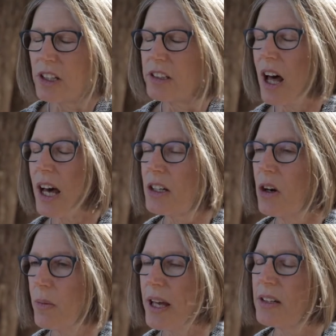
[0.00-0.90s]
a lot of
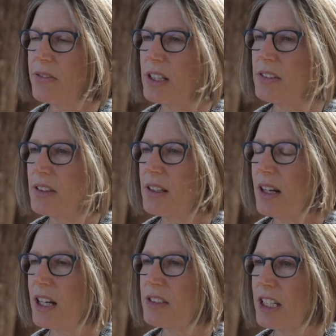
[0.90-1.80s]
co-benefits
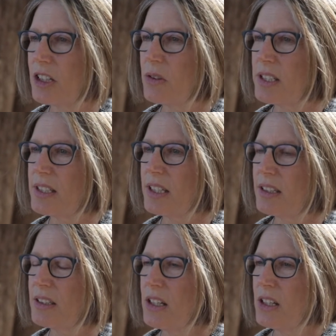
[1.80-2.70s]
uh, to
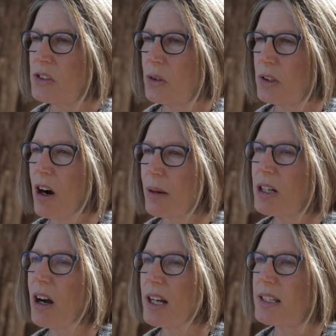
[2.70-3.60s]
increasing soil
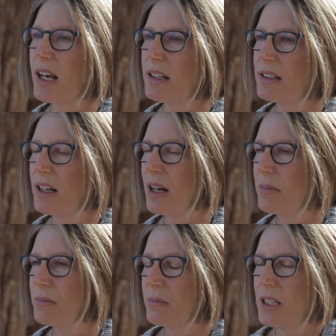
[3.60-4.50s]
carbon content.
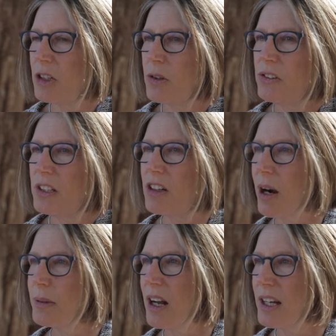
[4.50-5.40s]
Um, increasing
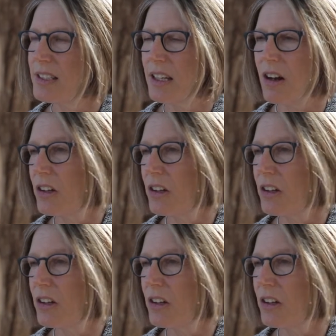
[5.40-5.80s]
carbon content